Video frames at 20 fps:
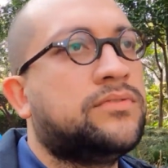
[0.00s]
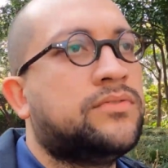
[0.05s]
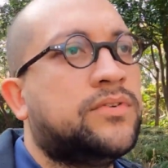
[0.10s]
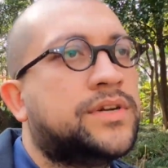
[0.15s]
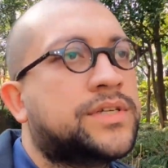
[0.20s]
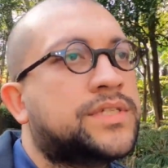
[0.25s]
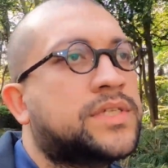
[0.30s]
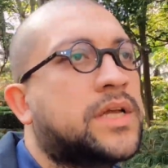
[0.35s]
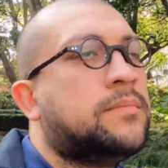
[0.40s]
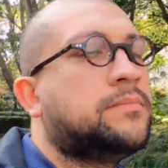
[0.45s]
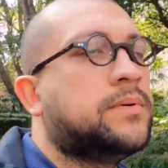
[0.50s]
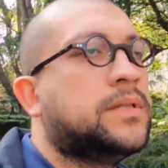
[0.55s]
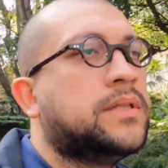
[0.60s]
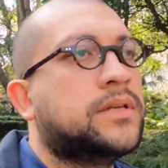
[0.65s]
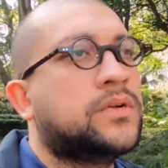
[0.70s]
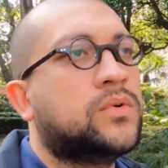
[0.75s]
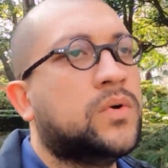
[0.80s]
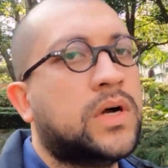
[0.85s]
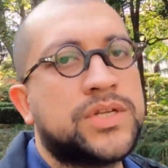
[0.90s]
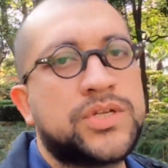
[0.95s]
For example,
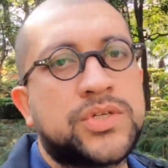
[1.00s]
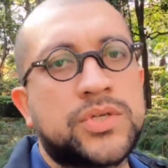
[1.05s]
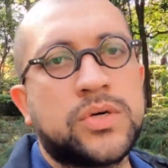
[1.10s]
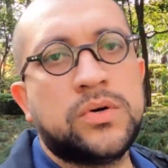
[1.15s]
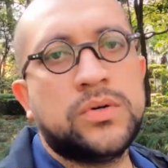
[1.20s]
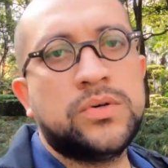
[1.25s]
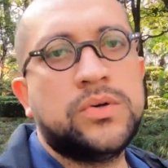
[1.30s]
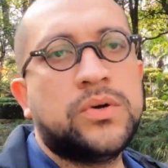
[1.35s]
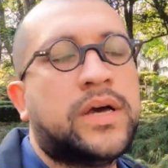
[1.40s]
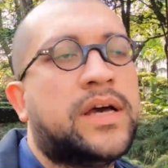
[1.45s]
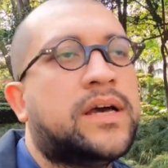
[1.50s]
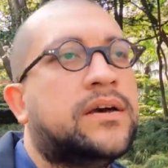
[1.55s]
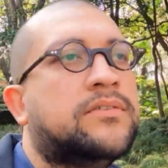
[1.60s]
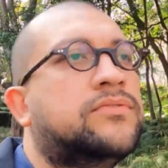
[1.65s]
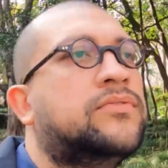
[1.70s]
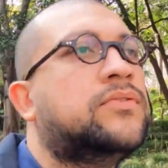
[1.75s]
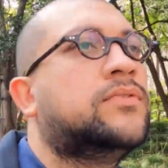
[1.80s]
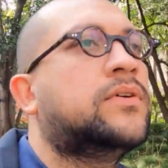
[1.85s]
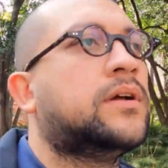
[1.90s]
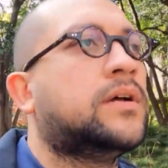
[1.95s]
in Guangzhou you have
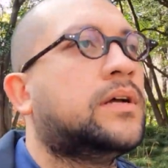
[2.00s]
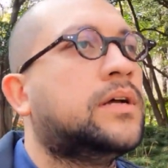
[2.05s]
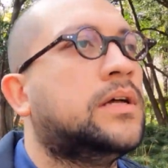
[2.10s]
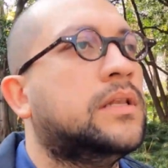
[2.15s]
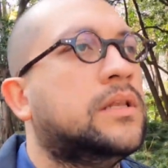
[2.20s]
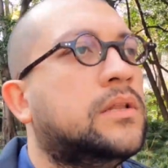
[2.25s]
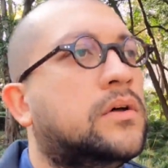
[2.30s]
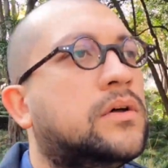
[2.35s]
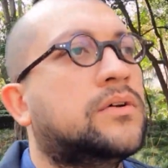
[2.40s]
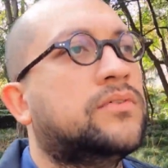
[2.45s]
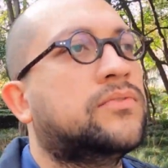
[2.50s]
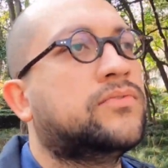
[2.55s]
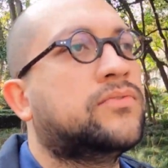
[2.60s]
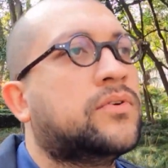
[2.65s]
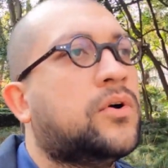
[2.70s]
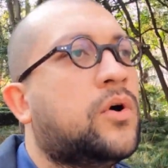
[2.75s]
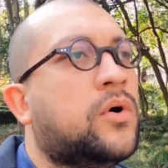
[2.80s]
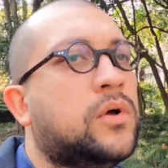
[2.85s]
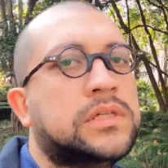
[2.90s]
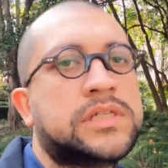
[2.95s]
a lot of
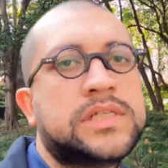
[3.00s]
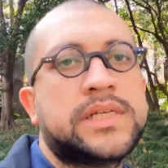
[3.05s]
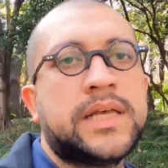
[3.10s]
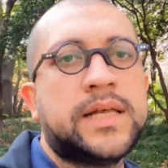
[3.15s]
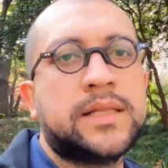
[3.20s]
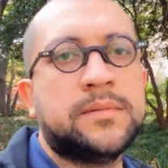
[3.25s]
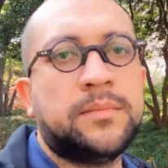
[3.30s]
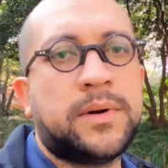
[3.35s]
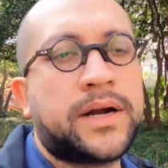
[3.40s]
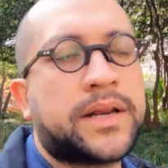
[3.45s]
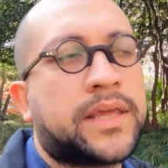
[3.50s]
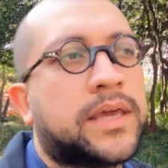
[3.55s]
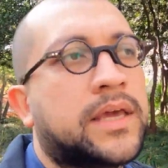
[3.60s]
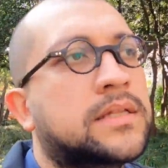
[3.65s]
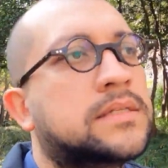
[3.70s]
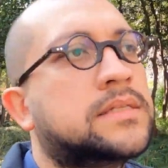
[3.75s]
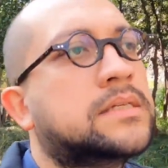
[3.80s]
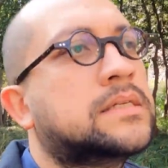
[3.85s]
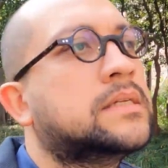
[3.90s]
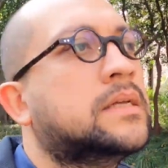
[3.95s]
wholesale
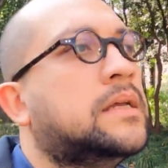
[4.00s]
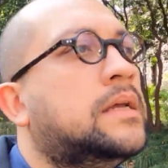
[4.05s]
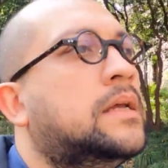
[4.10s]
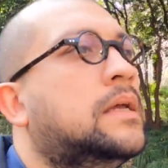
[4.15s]
markets,